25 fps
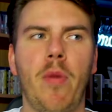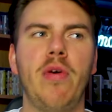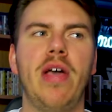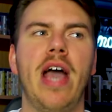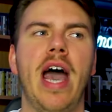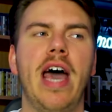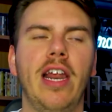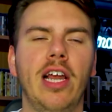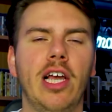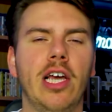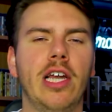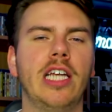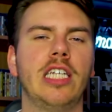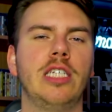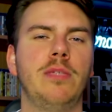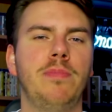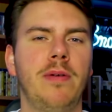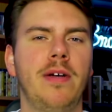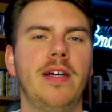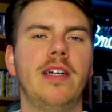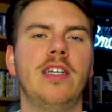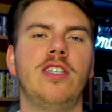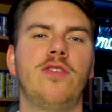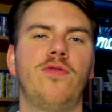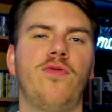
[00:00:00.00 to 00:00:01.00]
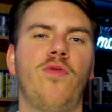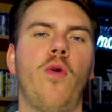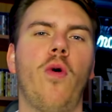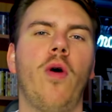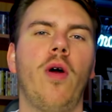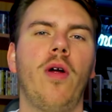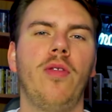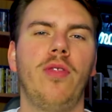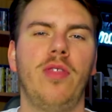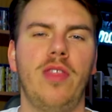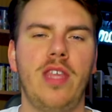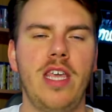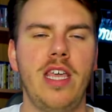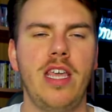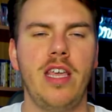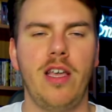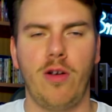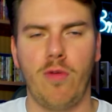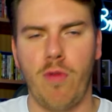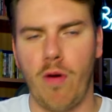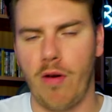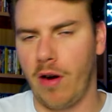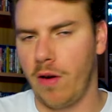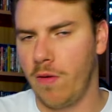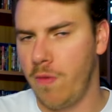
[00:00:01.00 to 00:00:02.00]
but we had a good experience for the
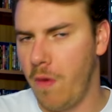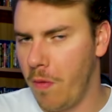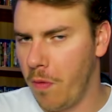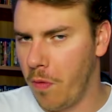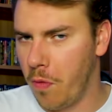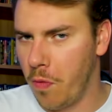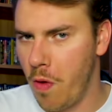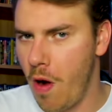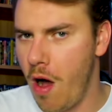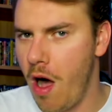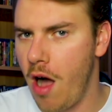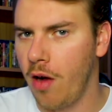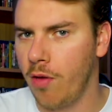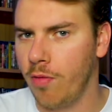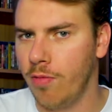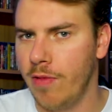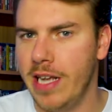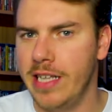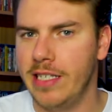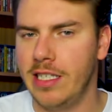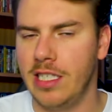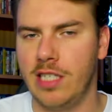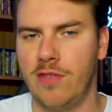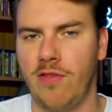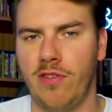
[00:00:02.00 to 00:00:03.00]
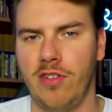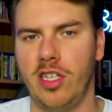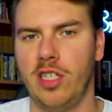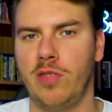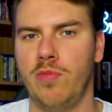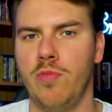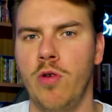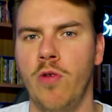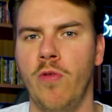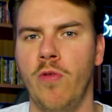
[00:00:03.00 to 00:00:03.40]
quote-unquote wrong reasons for this